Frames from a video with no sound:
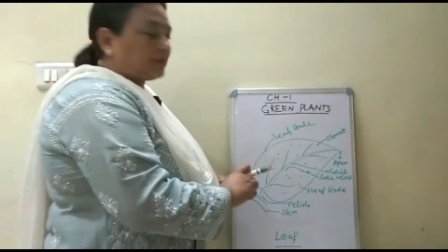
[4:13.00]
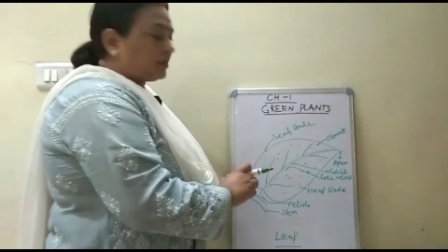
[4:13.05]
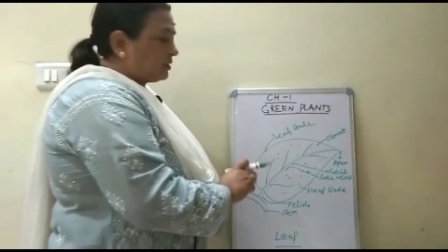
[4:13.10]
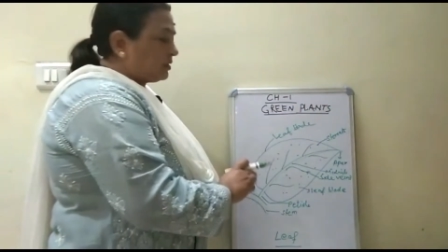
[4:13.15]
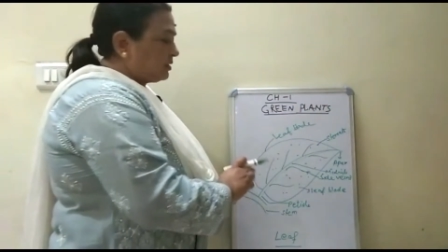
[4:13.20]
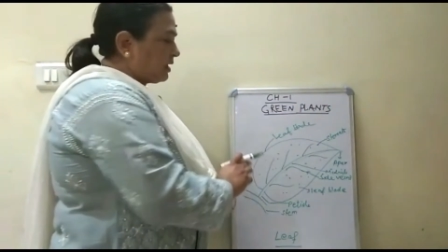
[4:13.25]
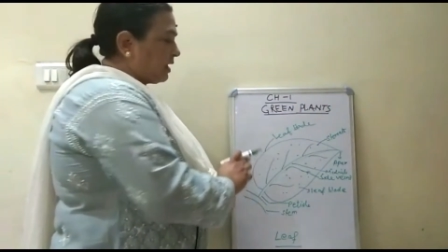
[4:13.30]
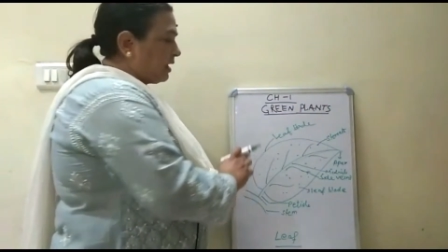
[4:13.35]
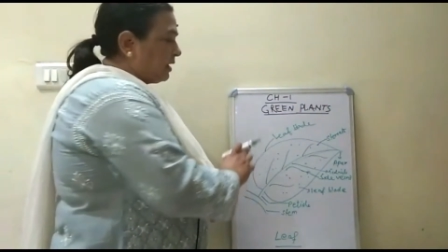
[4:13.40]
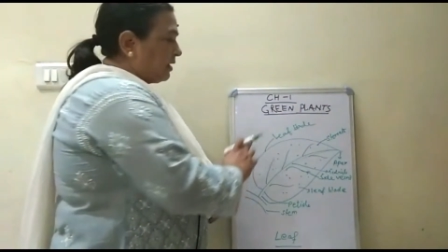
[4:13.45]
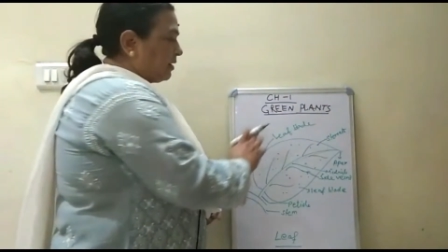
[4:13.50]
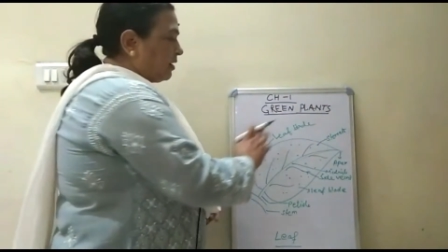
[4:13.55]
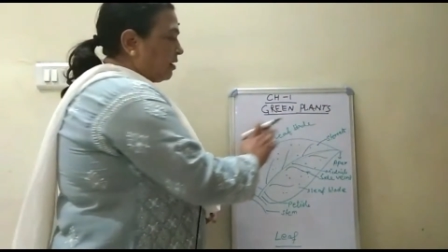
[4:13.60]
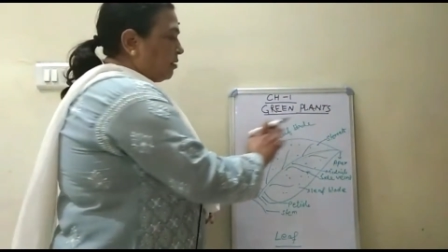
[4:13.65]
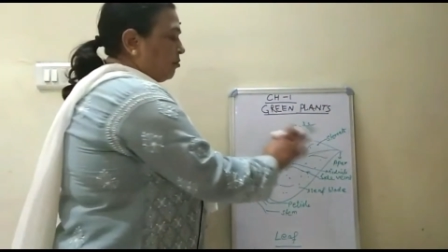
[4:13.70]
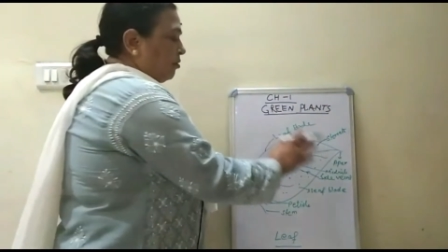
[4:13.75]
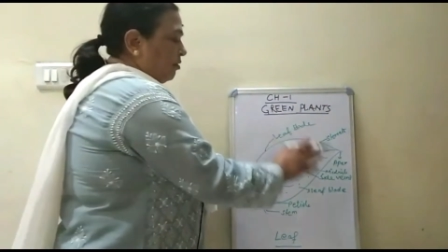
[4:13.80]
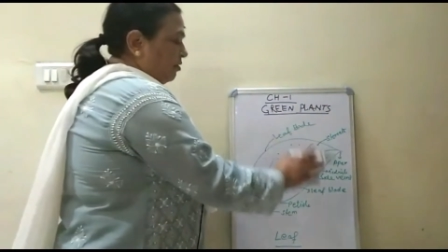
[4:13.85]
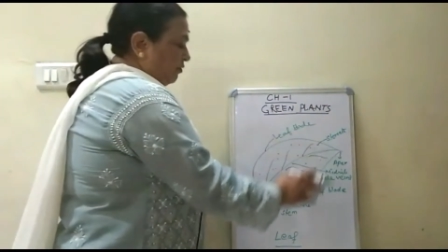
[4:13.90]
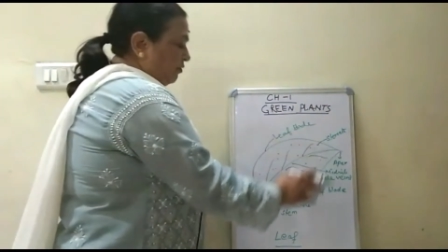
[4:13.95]
the
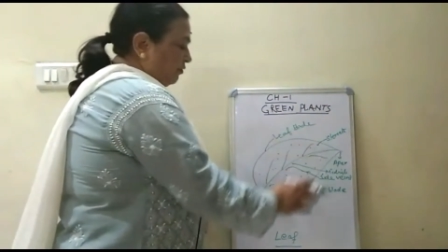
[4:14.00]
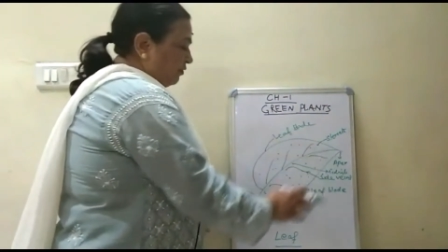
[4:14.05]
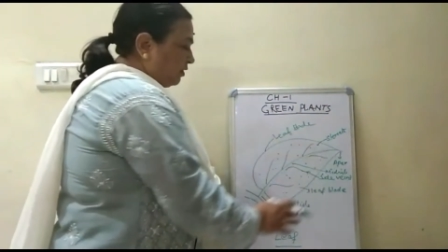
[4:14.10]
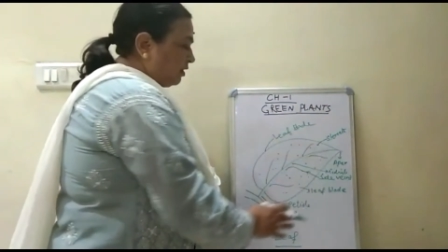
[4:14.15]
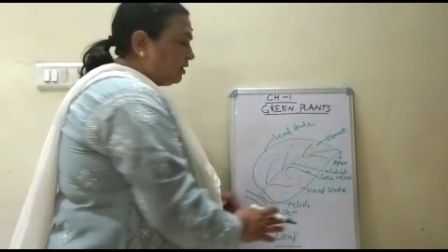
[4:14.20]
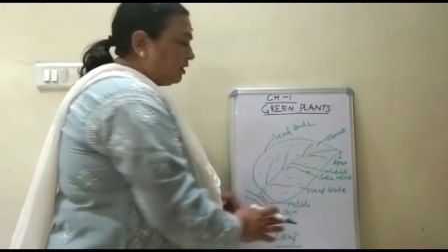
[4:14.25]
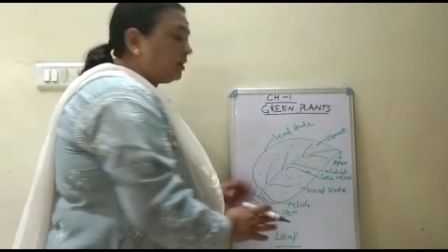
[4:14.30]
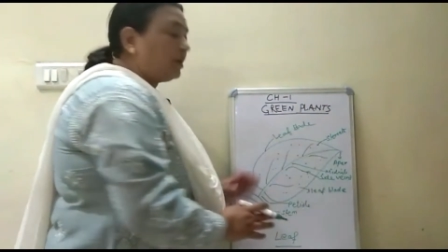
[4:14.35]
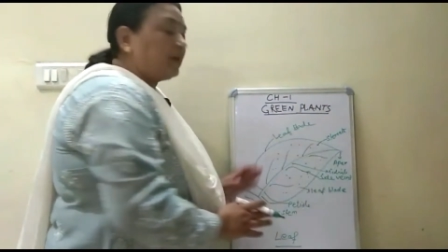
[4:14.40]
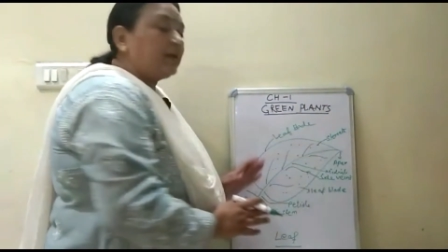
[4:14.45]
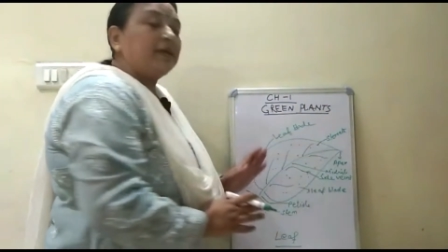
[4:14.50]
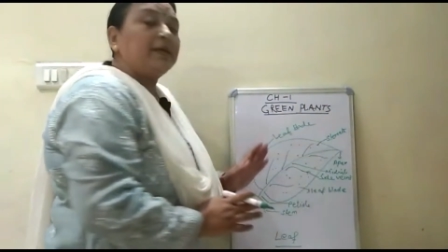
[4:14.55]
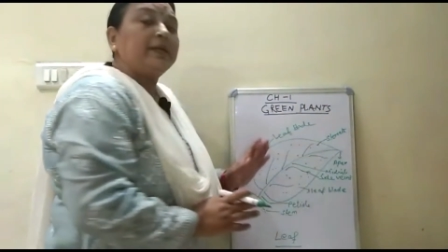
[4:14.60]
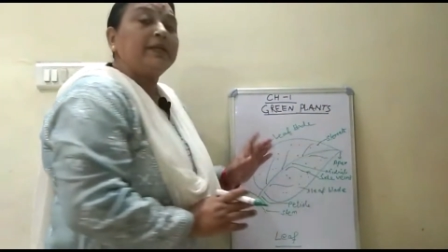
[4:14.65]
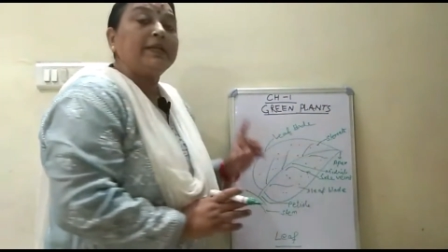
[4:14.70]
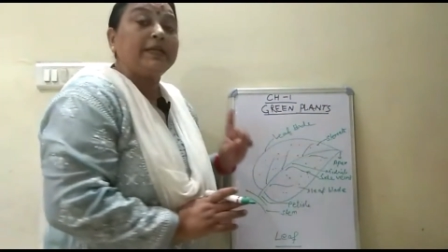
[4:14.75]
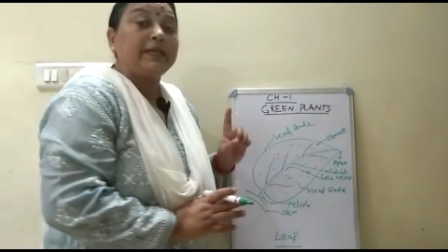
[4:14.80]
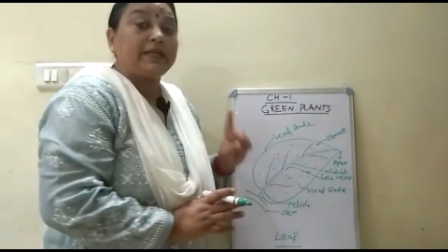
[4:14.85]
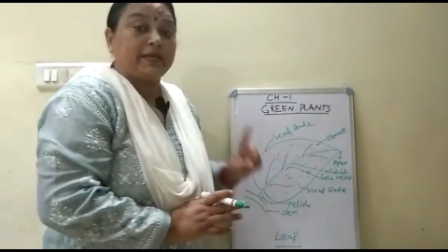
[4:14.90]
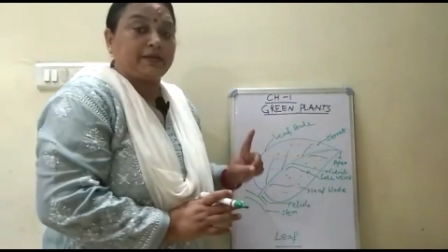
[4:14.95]
diagram of a
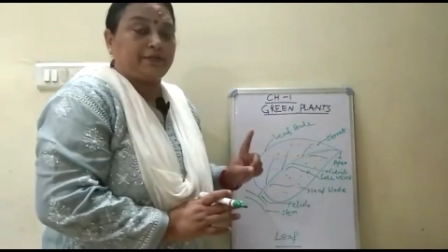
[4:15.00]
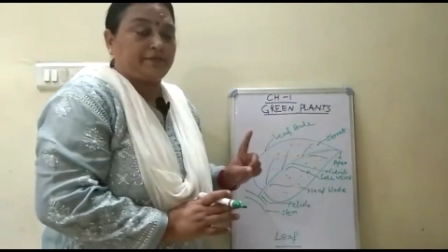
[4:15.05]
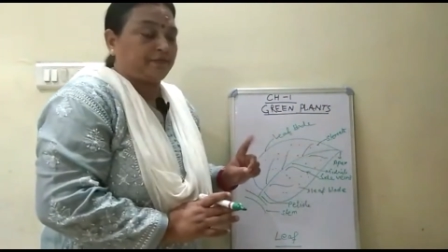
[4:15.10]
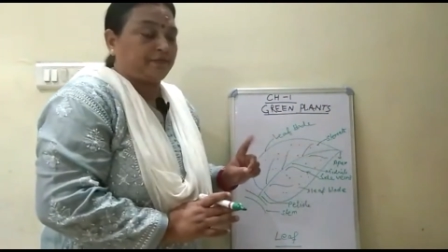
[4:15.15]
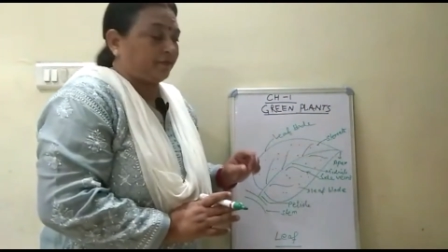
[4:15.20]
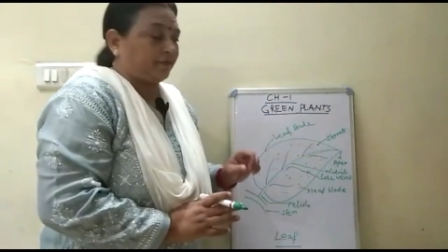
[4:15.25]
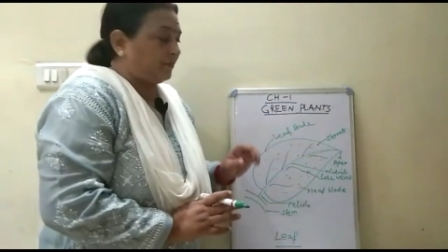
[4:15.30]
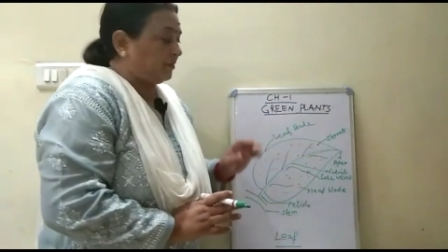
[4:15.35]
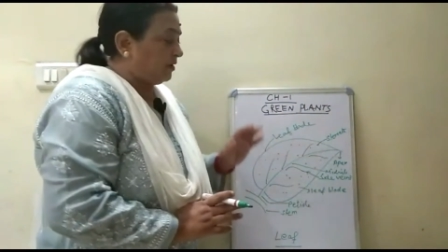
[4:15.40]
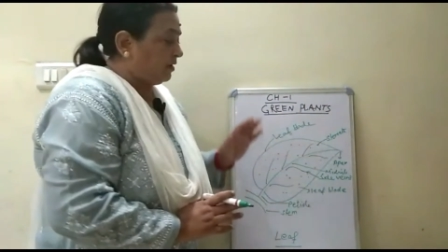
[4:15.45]
leaf.